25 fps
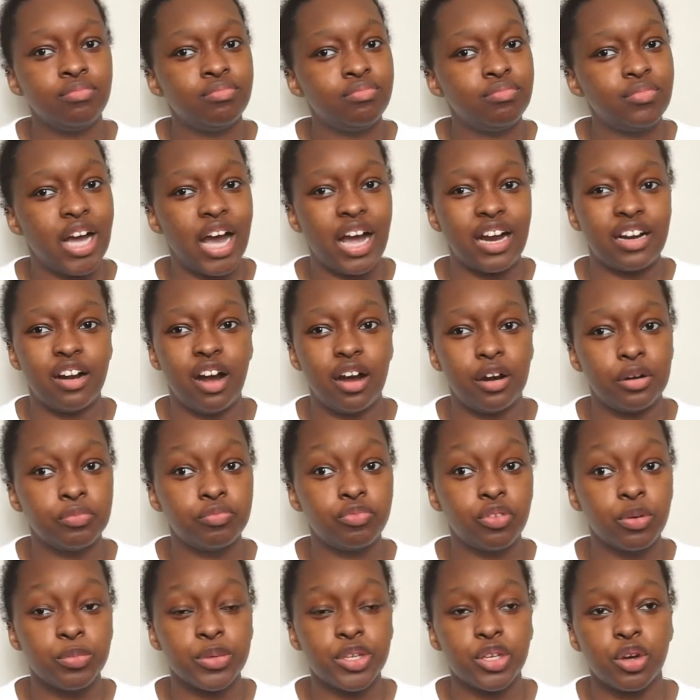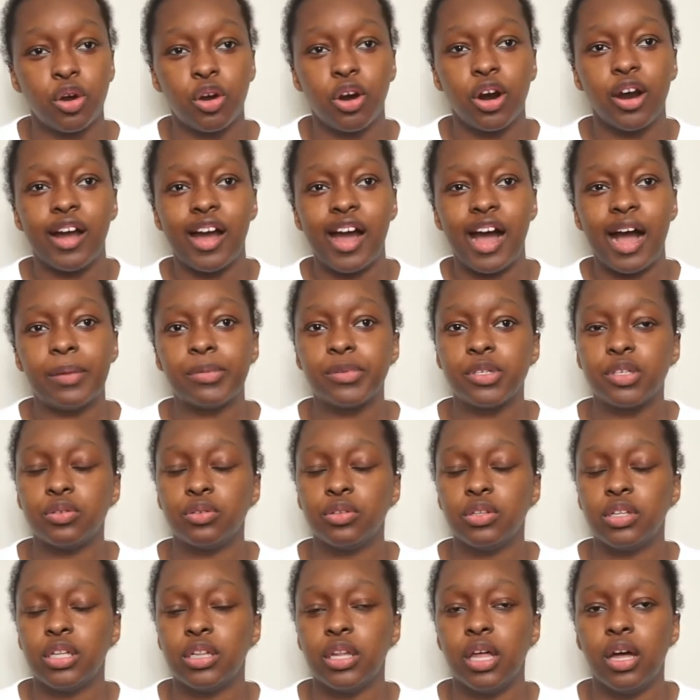I got them from Zara,
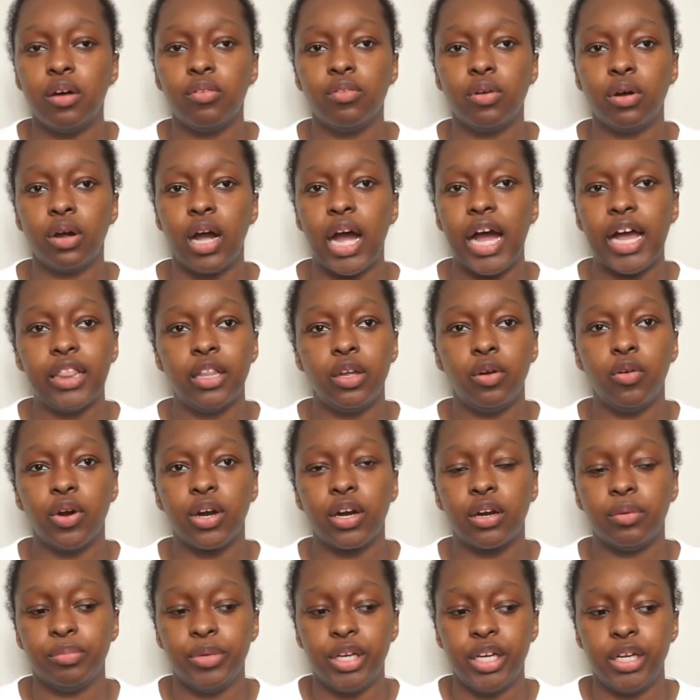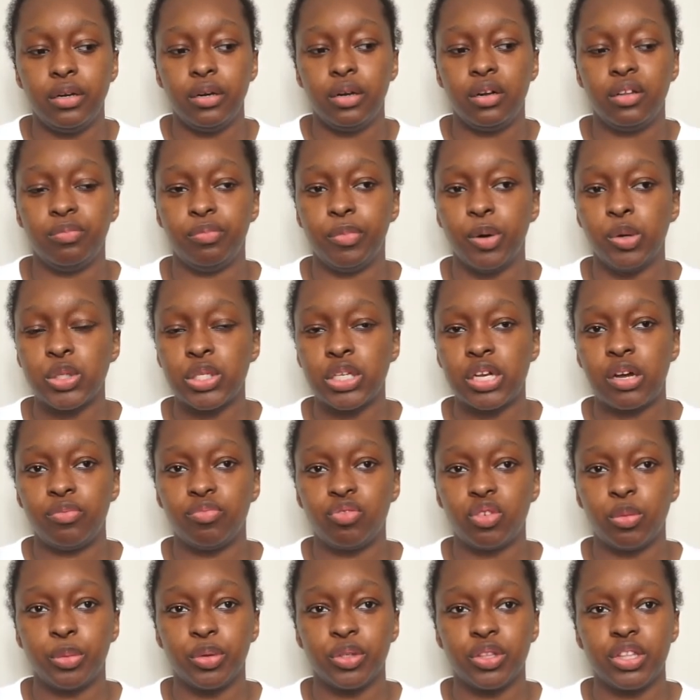absolutely love, highly recommend, most
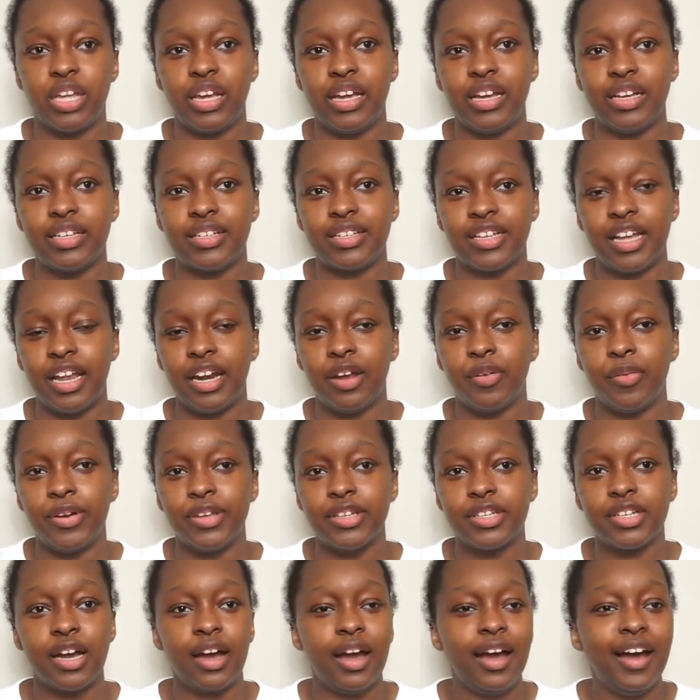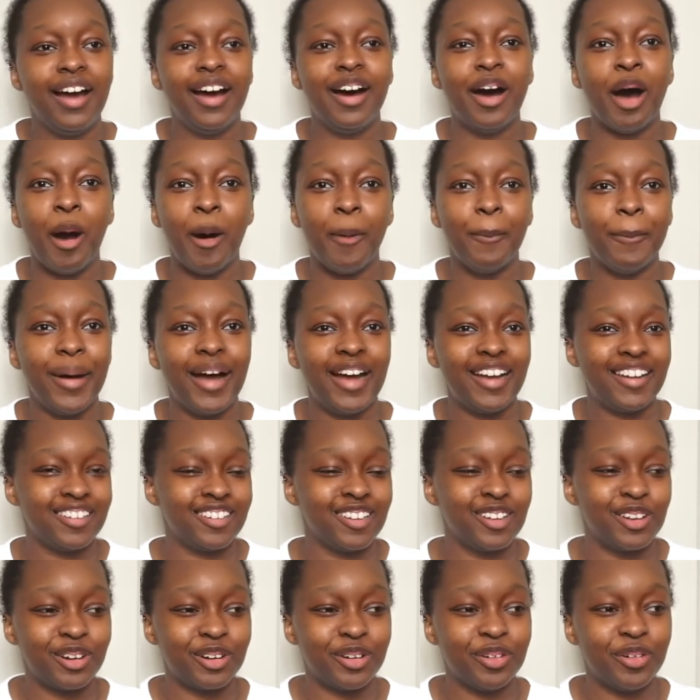comfortable things. Anyways, um,
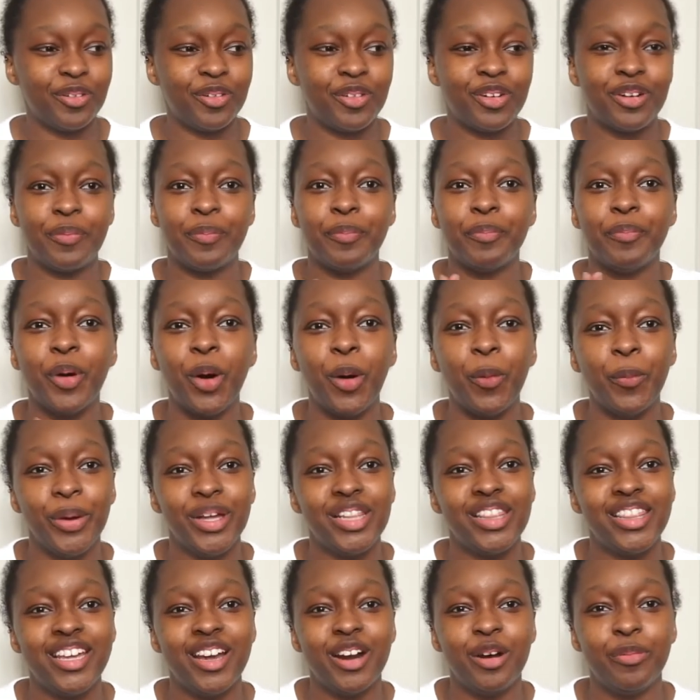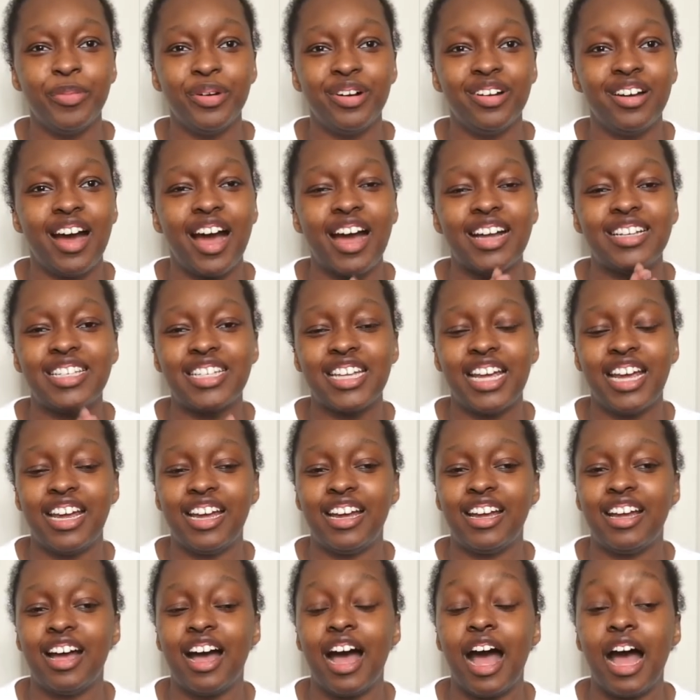little moment there, but I,
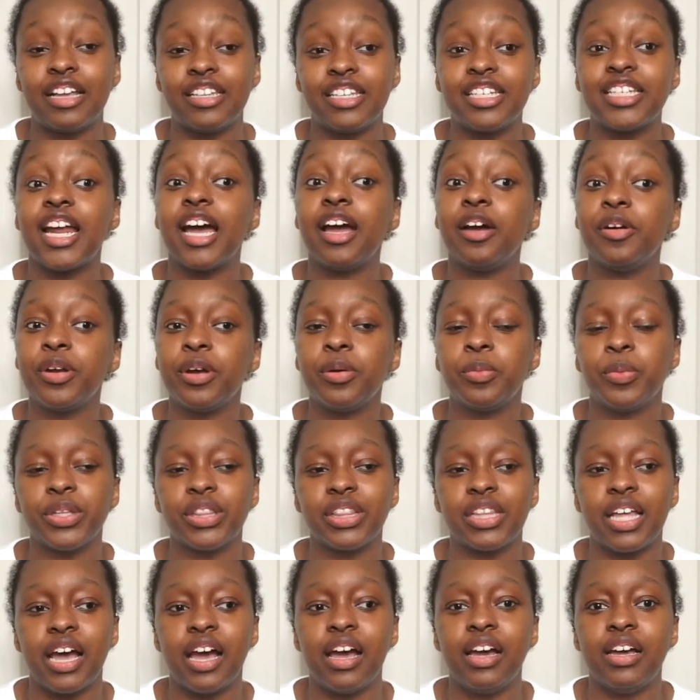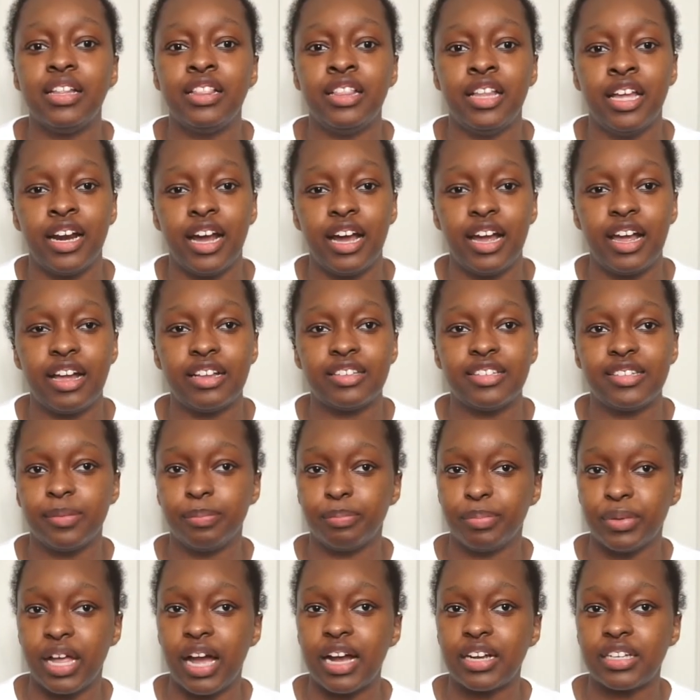I styled it with that, and then I had some
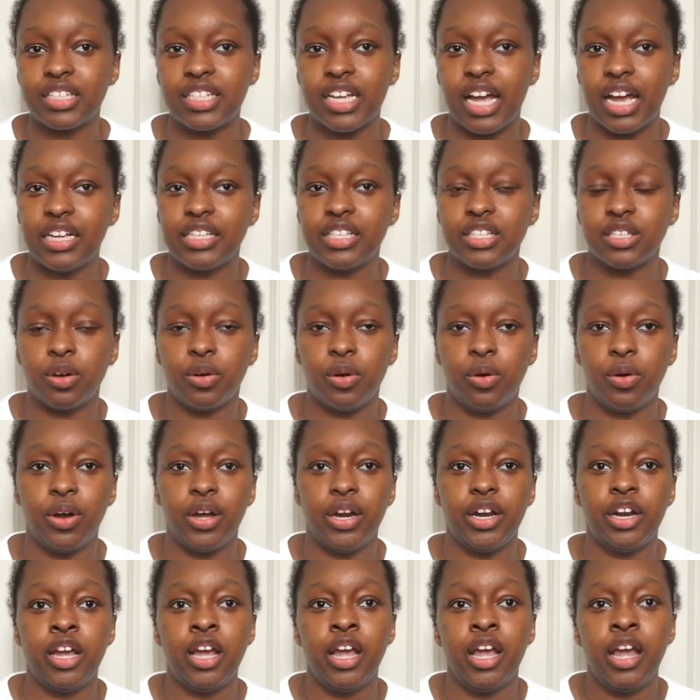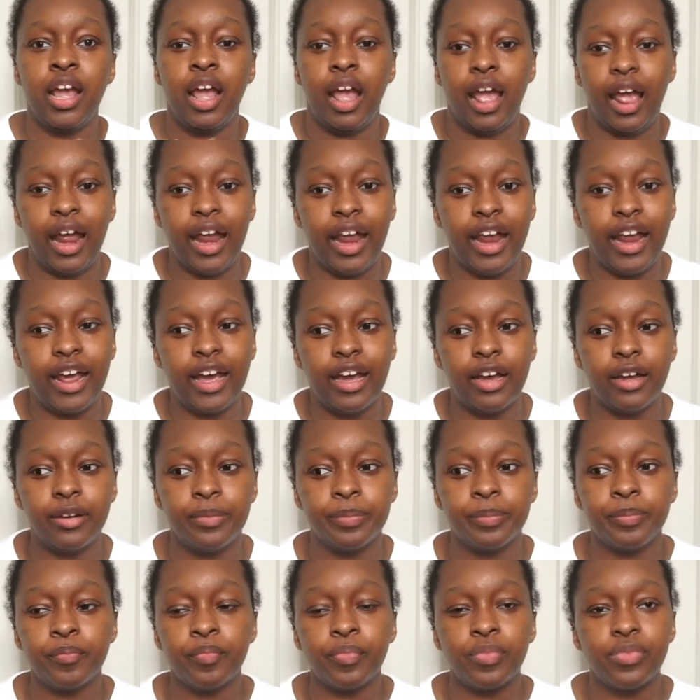black tights on and
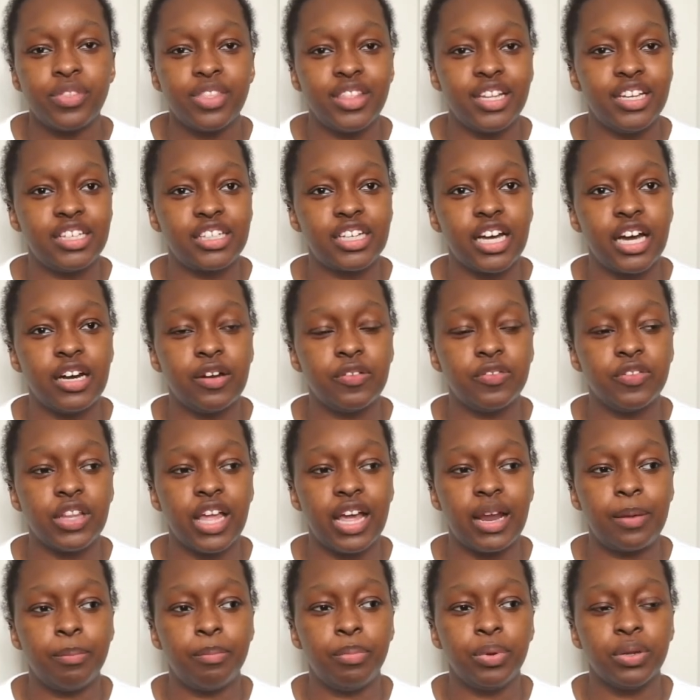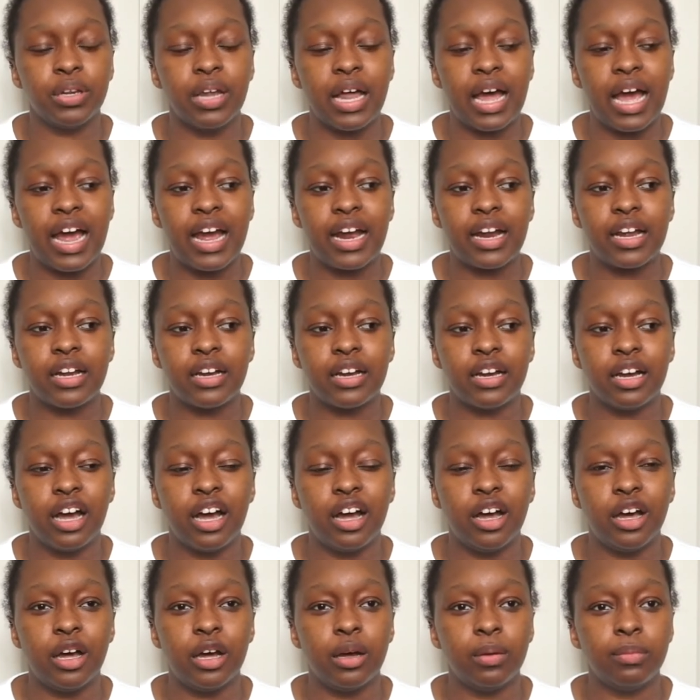these kind of like black,
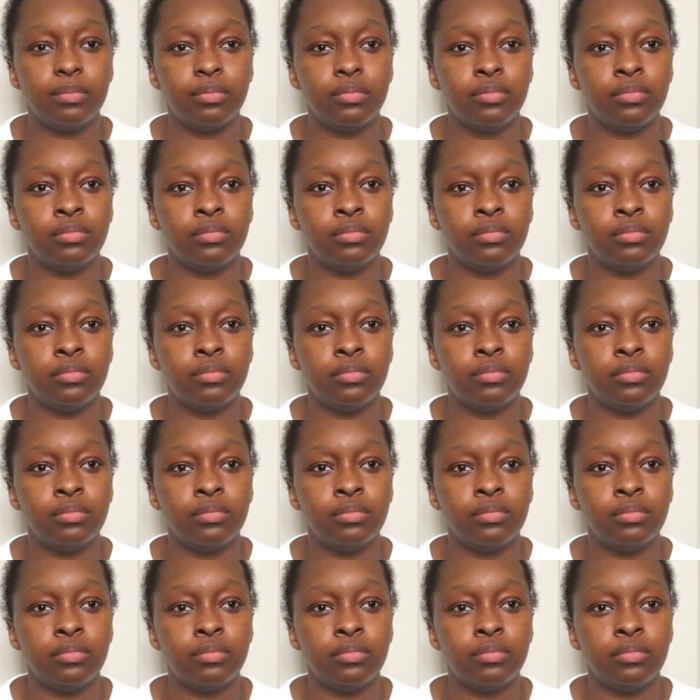um,